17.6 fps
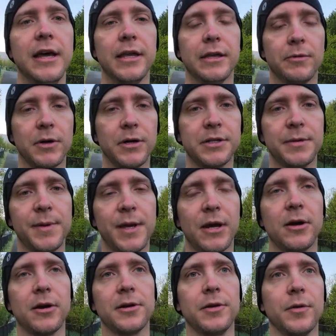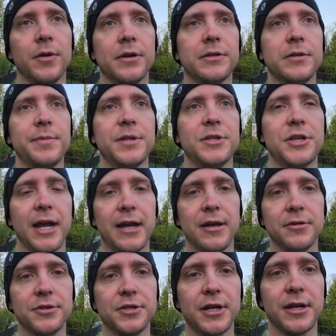You want it to be hard, you want it to be
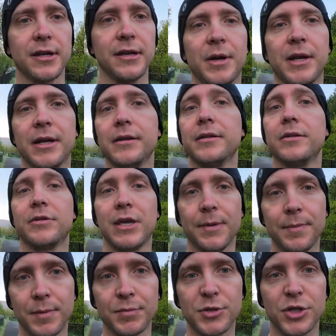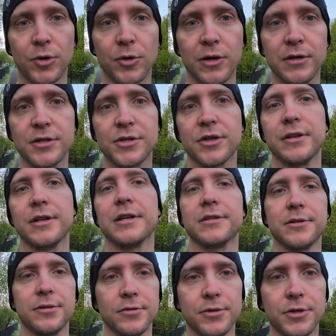challenging, but you keep them short so it
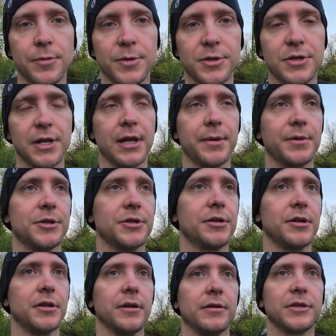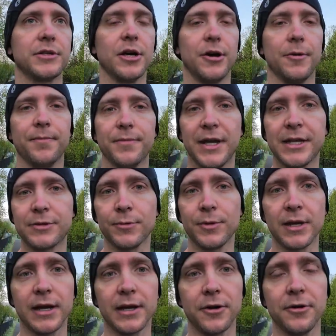doesn't do too much damage to you. So that's what we
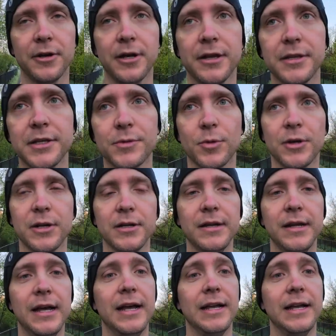got going on this morning.